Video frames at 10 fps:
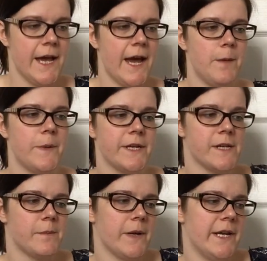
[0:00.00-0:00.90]
I picked
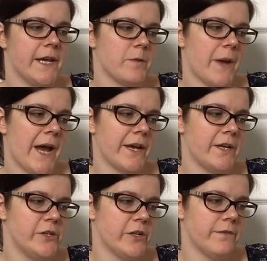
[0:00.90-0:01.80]
up another
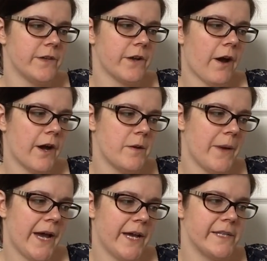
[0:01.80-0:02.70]
package of the cotton
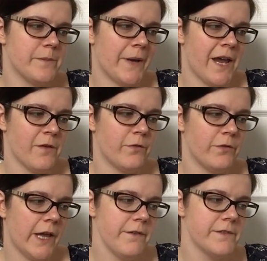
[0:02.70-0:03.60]
pads by
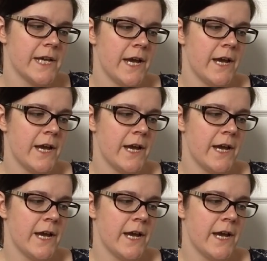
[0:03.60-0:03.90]
Fluffs.